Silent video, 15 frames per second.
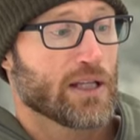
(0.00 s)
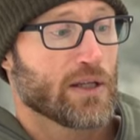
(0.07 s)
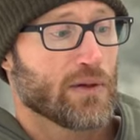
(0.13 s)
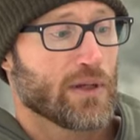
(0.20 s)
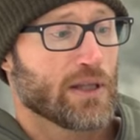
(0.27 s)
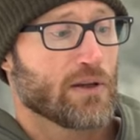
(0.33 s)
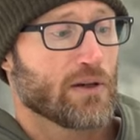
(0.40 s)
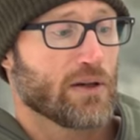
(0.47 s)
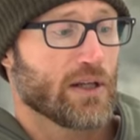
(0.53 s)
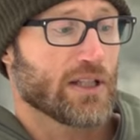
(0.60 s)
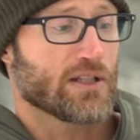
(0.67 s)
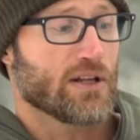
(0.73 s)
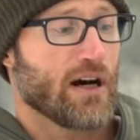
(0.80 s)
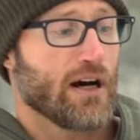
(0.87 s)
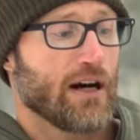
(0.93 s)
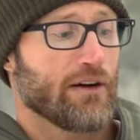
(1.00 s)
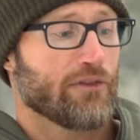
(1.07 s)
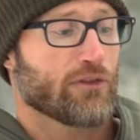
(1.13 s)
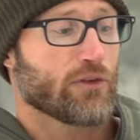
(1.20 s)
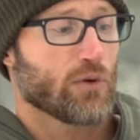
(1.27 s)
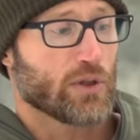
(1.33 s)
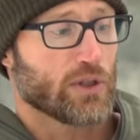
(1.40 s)
you either it's
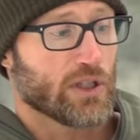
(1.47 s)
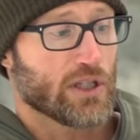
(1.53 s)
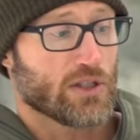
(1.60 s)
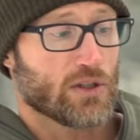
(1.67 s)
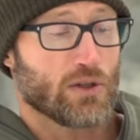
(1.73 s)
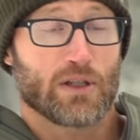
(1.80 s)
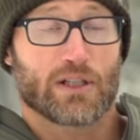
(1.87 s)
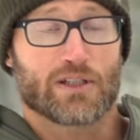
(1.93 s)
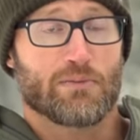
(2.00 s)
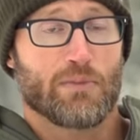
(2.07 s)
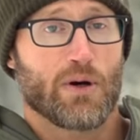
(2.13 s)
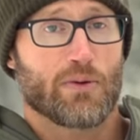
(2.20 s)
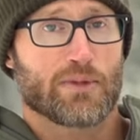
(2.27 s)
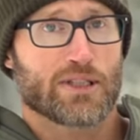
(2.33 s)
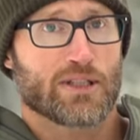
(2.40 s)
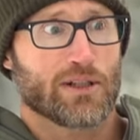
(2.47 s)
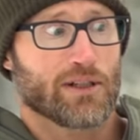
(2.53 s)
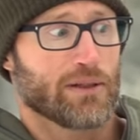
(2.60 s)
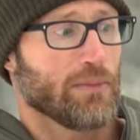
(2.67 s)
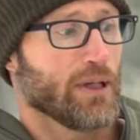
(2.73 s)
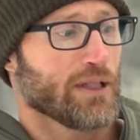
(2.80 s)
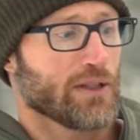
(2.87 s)
off or you can turn it to
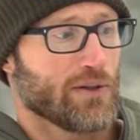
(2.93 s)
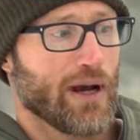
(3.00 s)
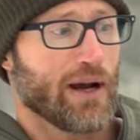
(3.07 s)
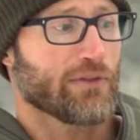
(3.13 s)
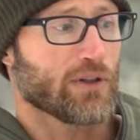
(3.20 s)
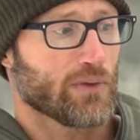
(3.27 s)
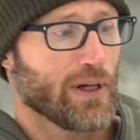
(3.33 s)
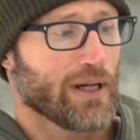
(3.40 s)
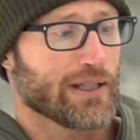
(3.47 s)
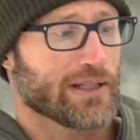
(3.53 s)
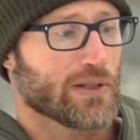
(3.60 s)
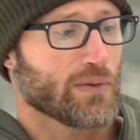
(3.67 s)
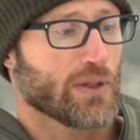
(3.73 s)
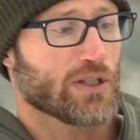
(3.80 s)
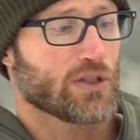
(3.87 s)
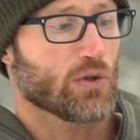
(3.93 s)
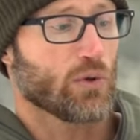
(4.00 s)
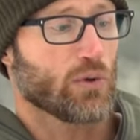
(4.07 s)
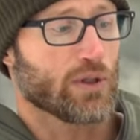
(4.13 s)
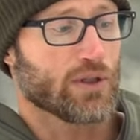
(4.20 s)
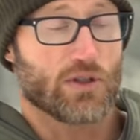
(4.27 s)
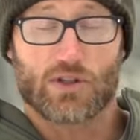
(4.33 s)
momentary, but you have to run a switch,
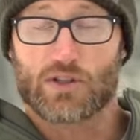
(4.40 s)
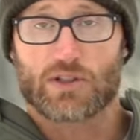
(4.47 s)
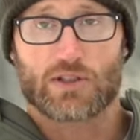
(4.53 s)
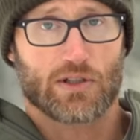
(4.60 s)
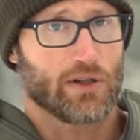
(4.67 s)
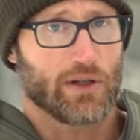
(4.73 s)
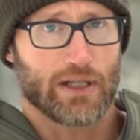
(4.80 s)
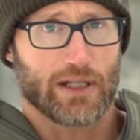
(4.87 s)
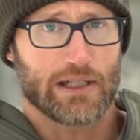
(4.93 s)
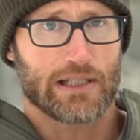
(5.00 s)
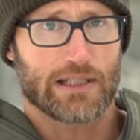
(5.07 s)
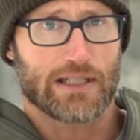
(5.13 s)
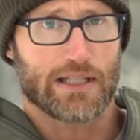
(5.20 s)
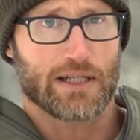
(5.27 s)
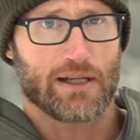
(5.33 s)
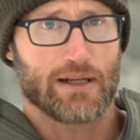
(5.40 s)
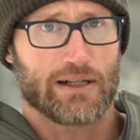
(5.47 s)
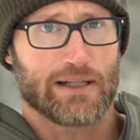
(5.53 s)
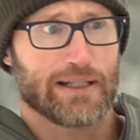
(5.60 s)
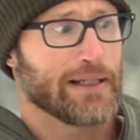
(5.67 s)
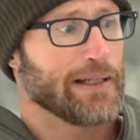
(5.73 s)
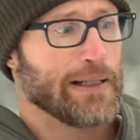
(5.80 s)
or you just turn it constant
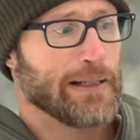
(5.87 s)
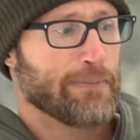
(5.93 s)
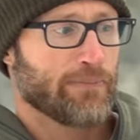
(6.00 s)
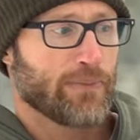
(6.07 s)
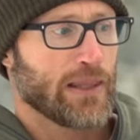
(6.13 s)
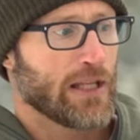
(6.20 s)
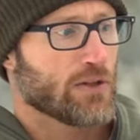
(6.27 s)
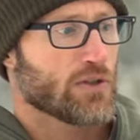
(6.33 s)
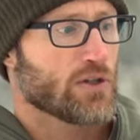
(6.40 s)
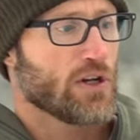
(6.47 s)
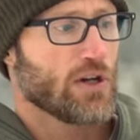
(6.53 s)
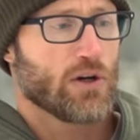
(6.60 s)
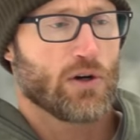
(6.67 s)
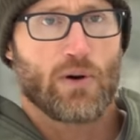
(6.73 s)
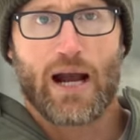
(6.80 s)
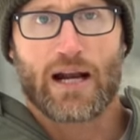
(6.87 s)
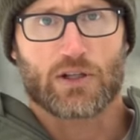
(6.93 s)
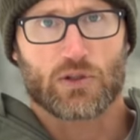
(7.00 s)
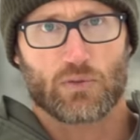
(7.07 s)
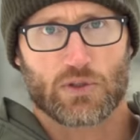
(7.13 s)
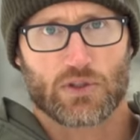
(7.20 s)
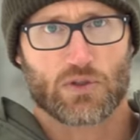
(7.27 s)
on. There's no
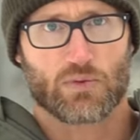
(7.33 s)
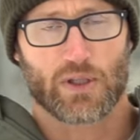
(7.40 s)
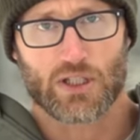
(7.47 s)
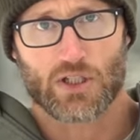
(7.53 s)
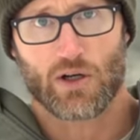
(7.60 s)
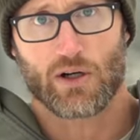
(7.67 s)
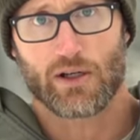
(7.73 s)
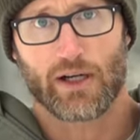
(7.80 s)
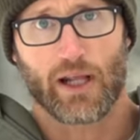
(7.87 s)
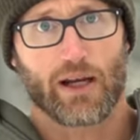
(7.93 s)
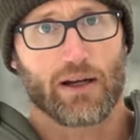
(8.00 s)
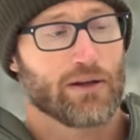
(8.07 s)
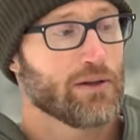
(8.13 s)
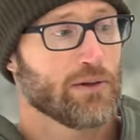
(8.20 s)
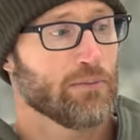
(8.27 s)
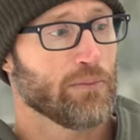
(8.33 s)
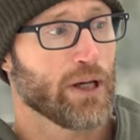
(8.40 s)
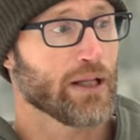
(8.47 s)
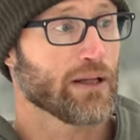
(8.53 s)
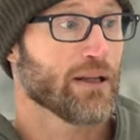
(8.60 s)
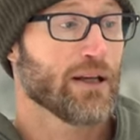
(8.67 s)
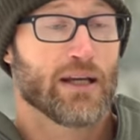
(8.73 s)
actual switch on it,
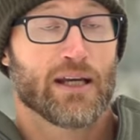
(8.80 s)
but